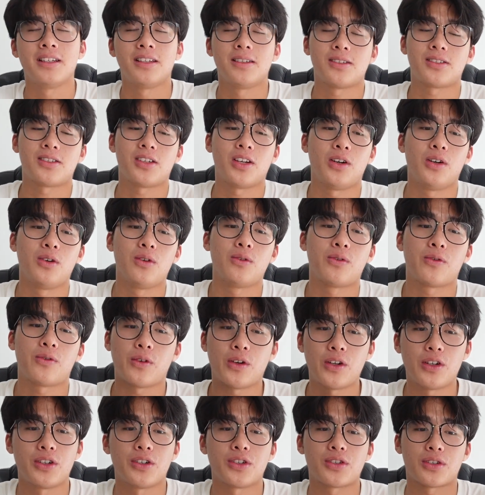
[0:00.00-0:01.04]
So
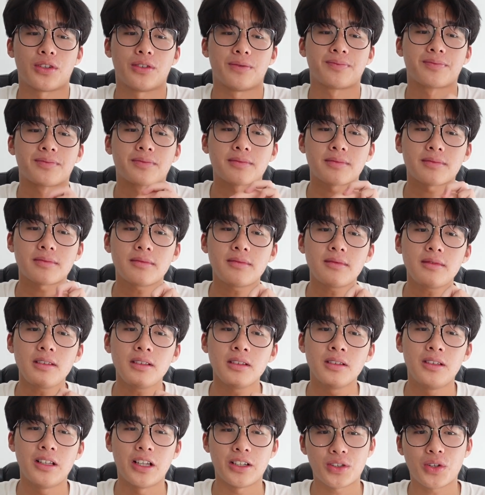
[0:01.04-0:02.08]
first,
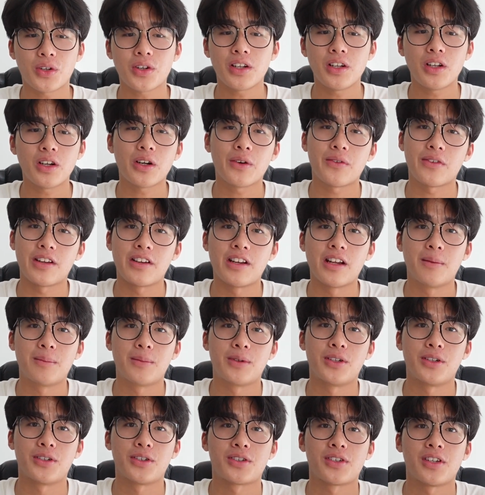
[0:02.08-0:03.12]
let's take a look at the
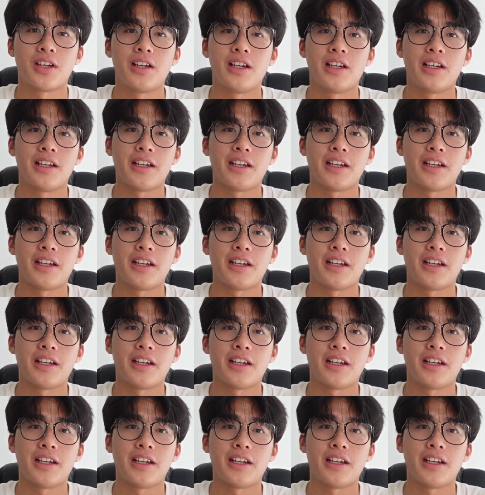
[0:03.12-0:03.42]
numbers.